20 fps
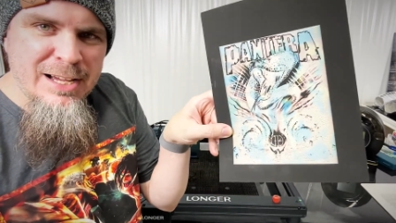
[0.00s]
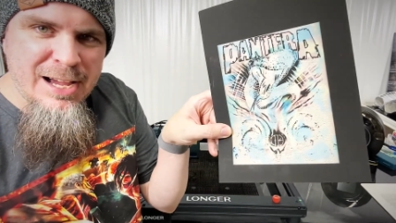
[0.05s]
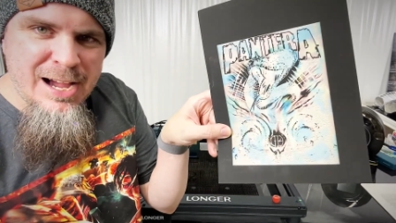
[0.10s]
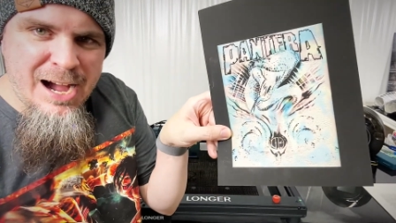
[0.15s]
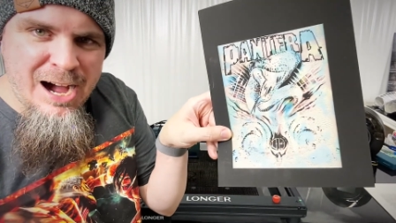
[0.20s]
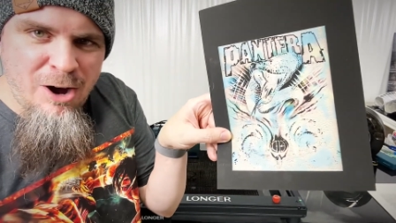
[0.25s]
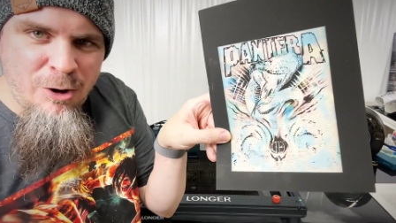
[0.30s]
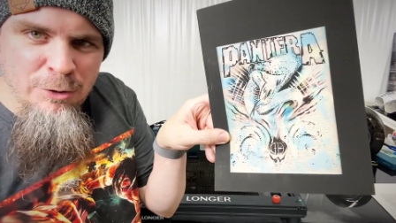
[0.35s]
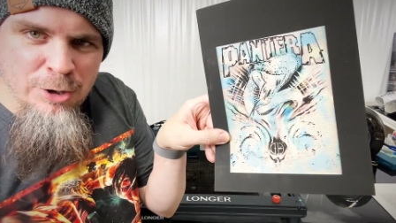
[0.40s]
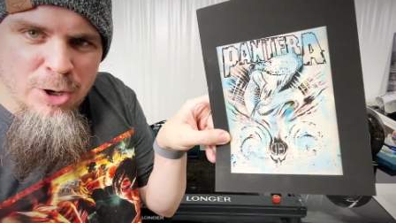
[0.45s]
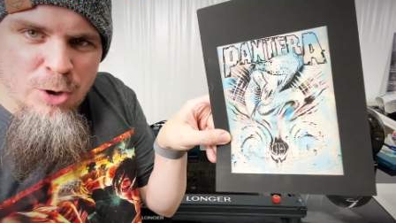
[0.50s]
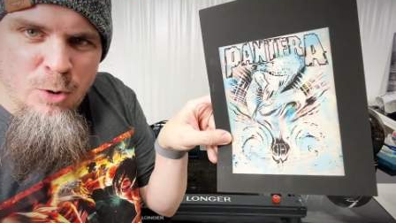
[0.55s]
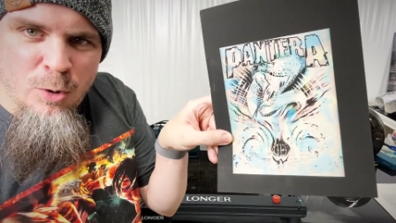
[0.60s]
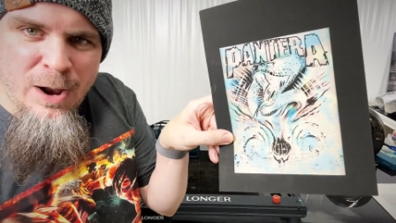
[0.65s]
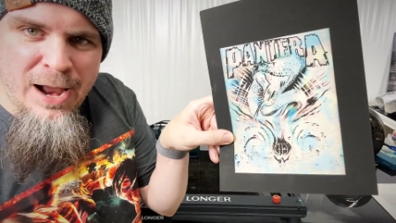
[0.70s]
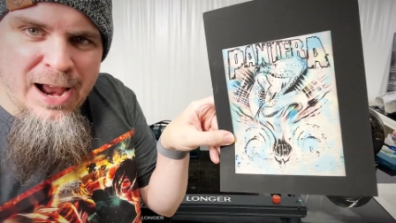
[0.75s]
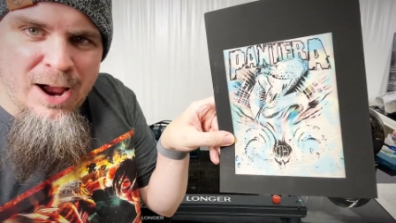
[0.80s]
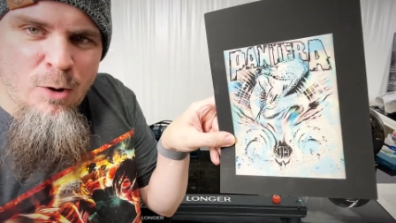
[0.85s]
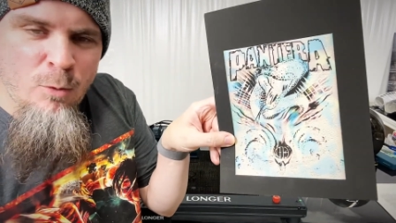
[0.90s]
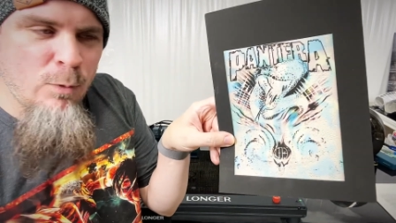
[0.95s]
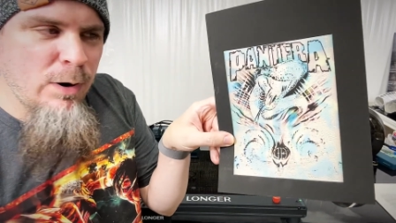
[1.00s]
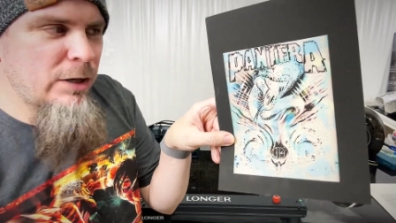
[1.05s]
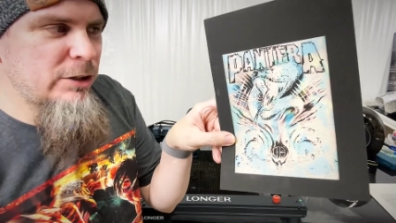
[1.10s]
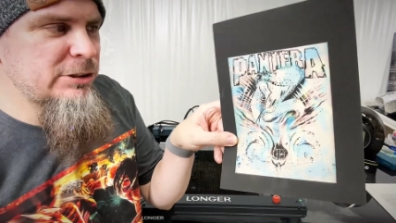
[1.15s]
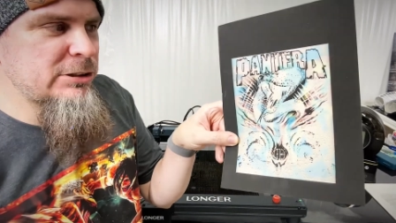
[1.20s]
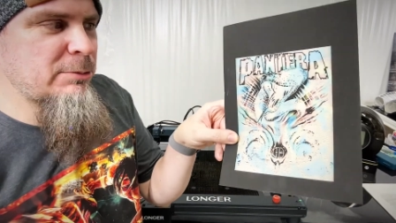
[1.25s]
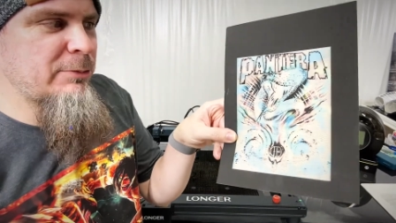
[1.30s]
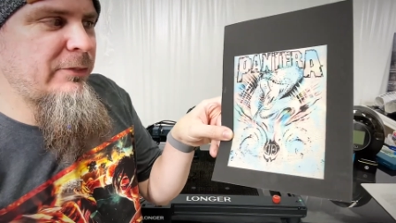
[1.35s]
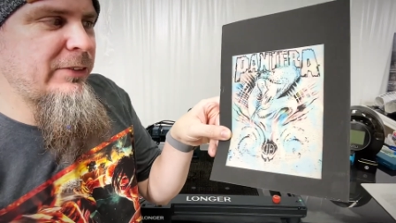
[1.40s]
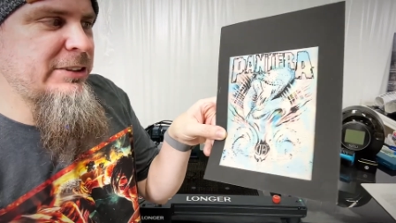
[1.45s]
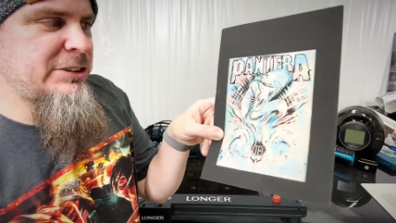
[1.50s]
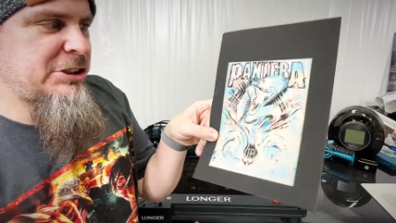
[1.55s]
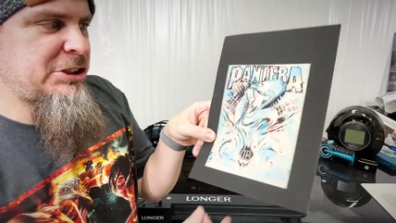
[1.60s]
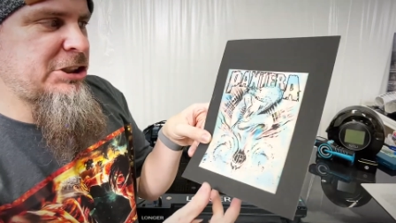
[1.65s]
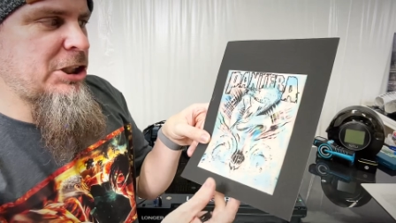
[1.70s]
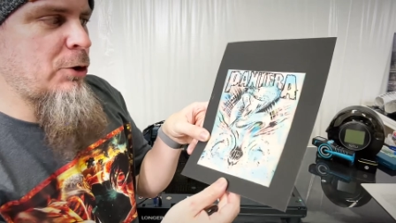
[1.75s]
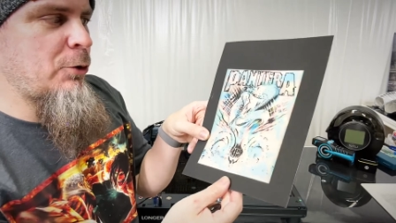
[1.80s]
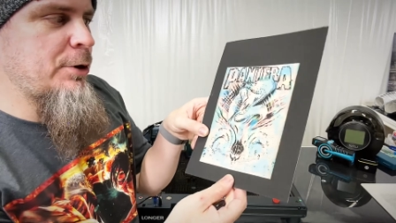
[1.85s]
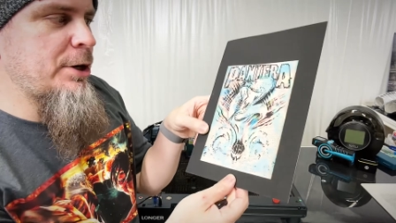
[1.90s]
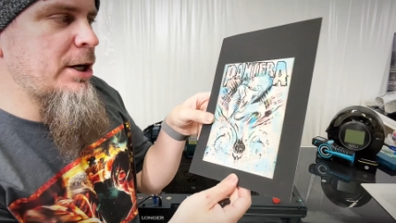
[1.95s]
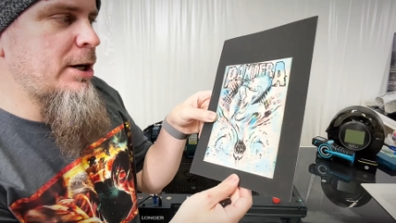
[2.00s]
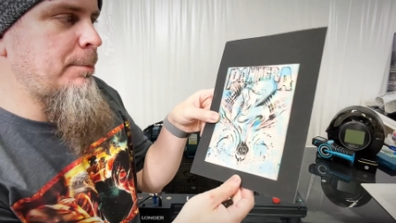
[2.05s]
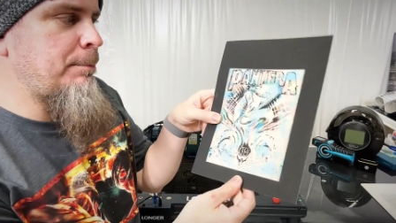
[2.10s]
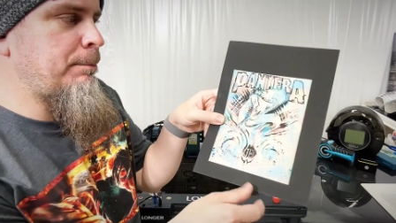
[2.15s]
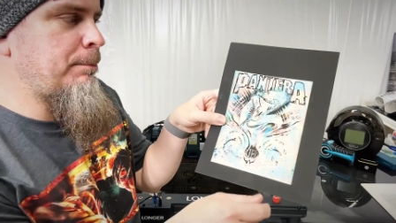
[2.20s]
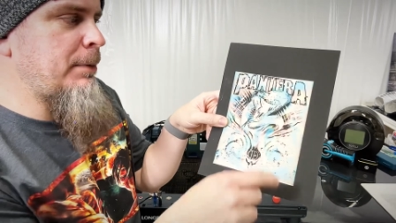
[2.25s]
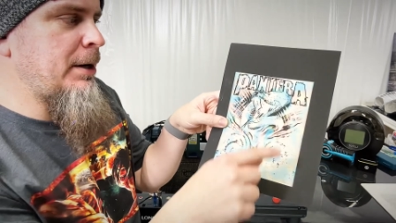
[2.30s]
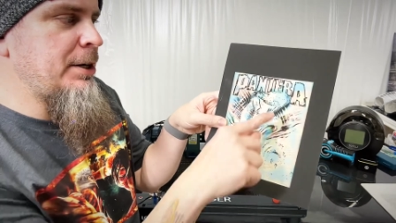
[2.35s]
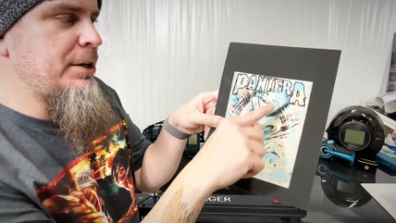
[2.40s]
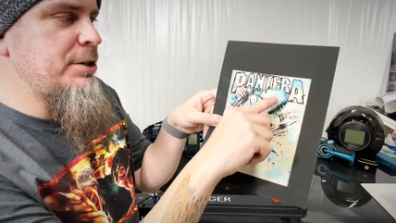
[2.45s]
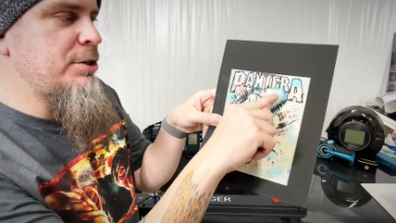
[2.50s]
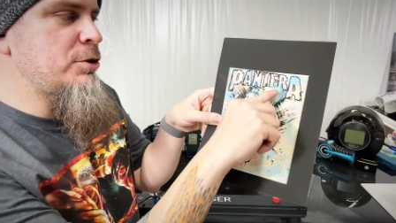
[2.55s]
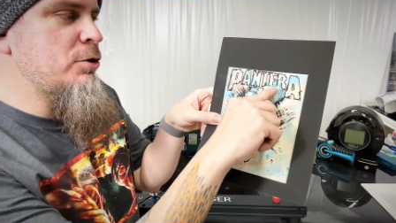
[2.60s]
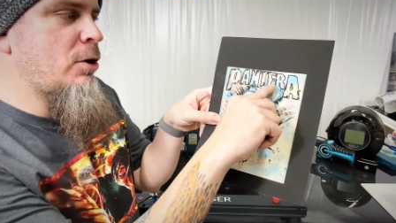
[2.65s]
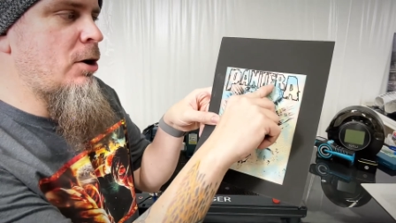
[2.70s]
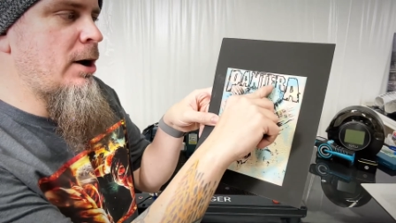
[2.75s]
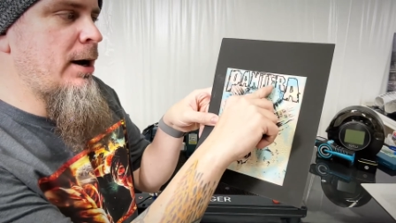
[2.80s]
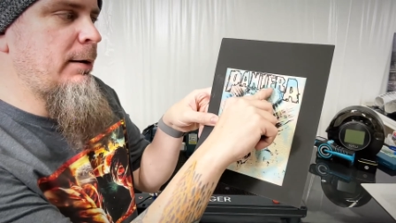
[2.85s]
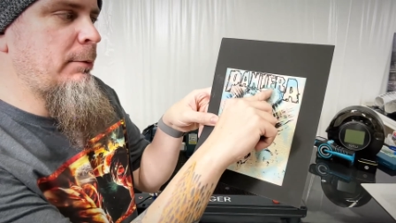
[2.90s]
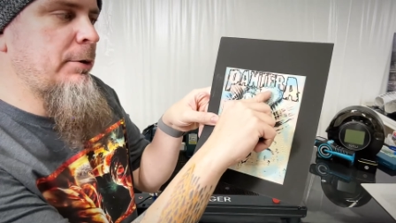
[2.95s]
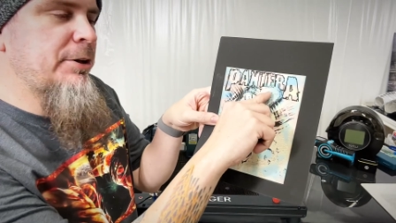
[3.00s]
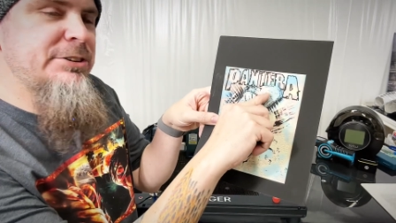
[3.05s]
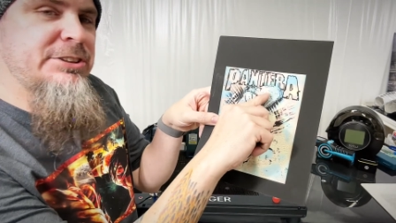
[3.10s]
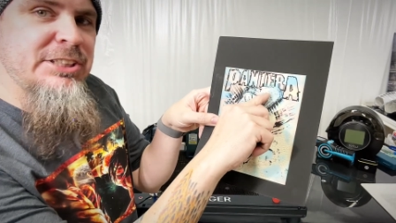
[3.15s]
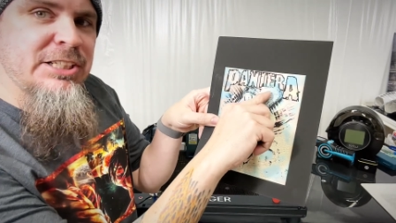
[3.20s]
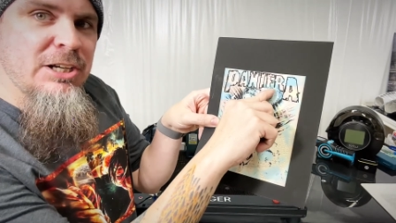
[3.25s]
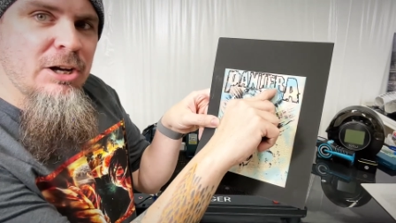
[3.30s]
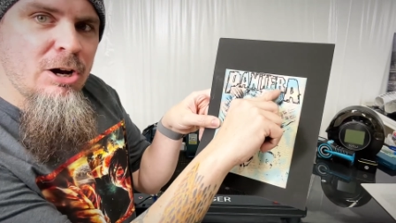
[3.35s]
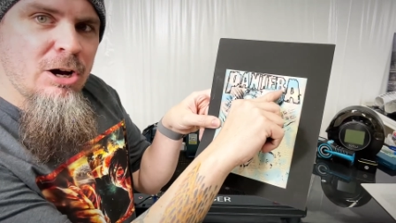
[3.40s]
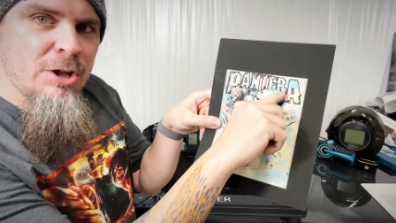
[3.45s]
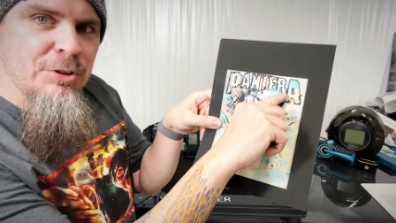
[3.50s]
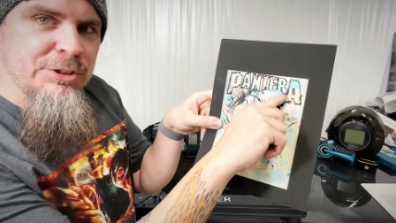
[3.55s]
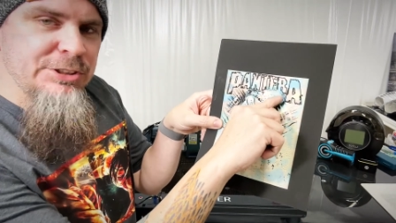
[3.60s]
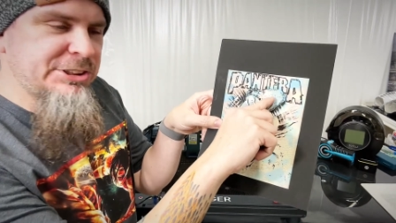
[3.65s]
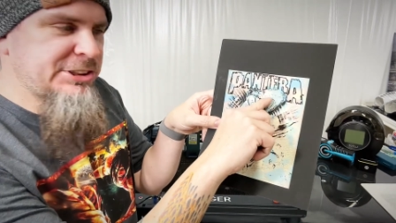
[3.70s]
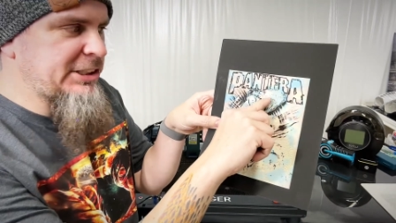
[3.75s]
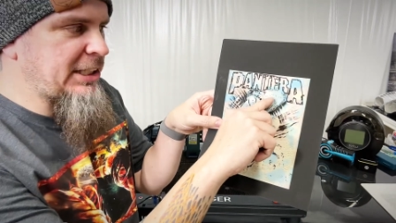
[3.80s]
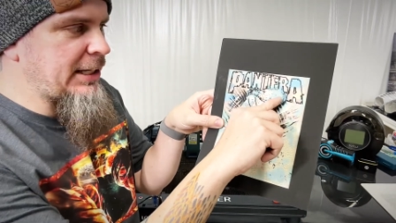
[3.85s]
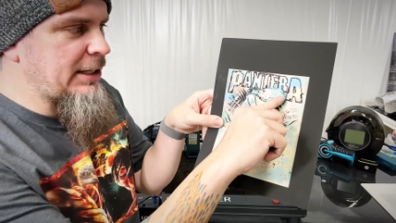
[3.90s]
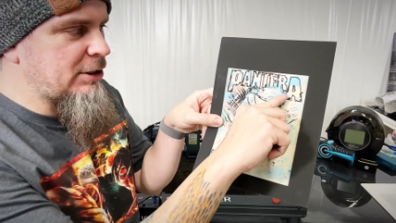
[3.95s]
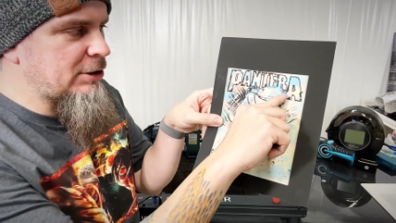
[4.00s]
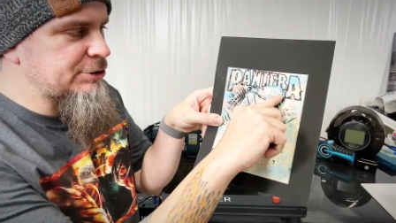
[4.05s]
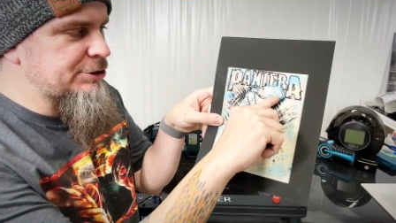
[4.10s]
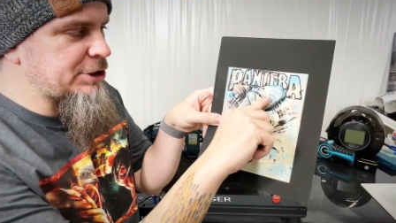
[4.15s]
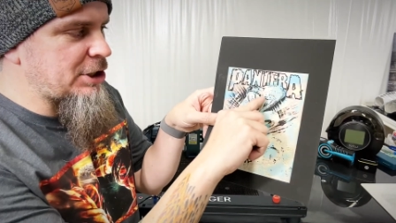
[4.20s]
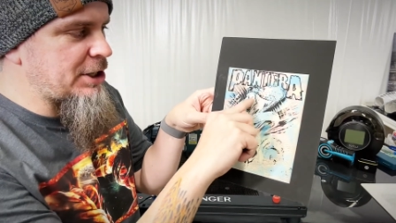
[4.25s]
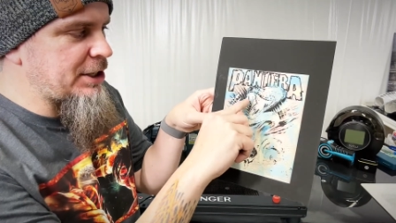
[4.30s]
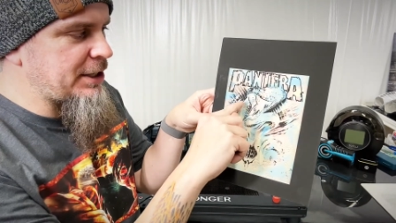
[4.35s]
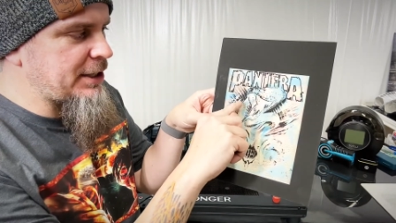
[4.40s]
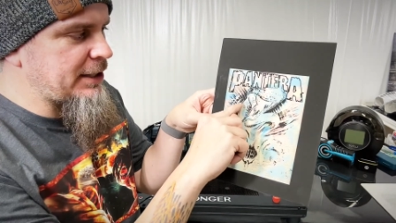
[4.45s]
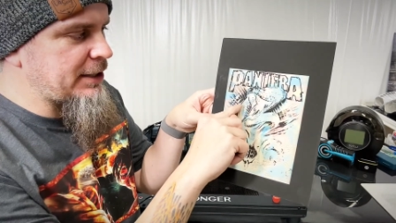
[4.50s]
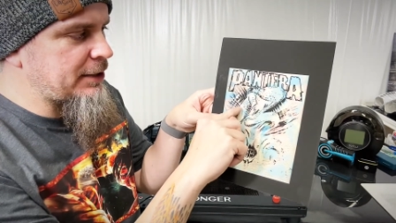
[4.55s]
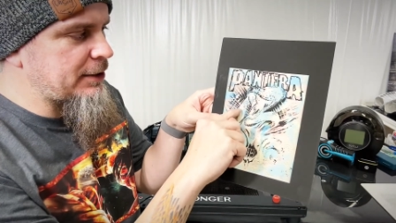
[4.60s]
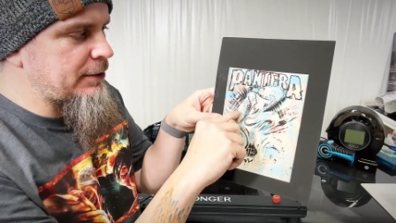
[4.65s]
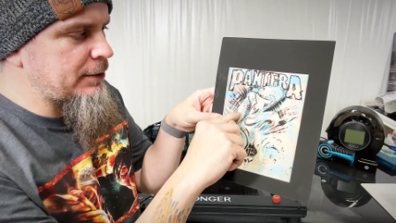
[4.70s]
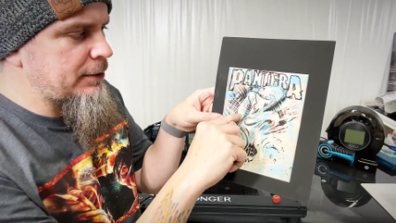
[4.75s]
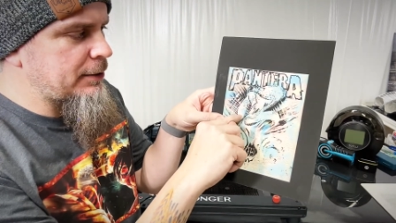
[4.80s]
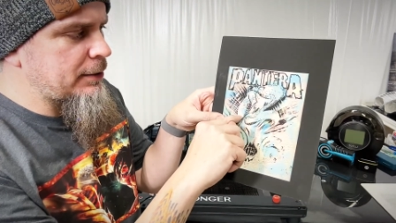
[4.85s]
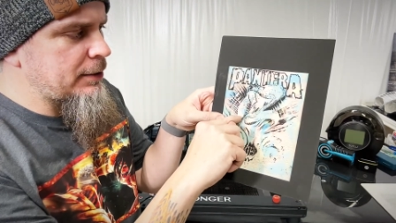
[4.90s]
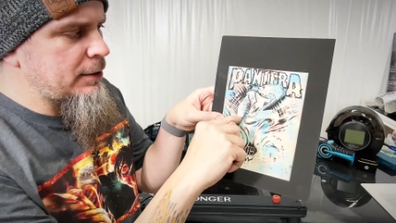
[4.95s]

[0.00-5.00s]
I don't know how well some of it's showing up, but you are able to see all the scales on here.